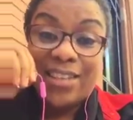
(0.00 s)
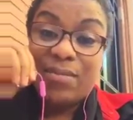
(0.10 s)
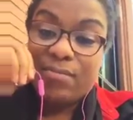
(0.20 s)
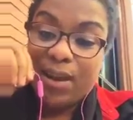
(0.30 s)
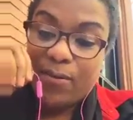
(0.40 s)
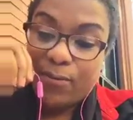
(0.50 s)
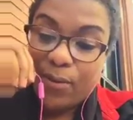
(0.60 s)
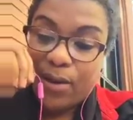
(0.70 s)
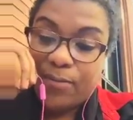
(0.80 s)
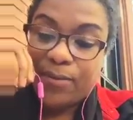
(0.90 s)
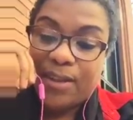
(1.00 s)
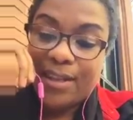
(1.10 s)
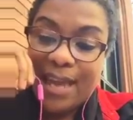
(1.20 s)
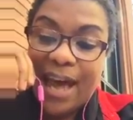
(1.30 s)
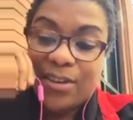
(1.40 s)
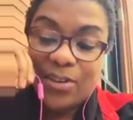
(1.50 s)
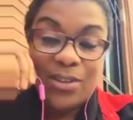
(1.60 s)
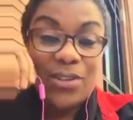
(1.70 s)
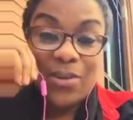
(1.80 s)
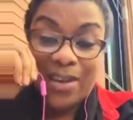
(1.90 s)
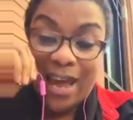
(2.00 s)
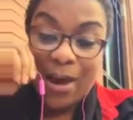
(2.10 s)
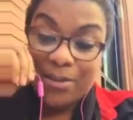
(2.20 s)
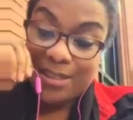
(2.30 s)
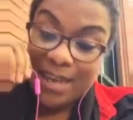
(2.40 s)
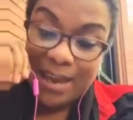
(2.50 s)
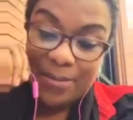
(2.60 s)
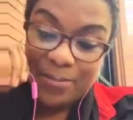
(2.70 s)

to Bring Forth the Adult on the Outside.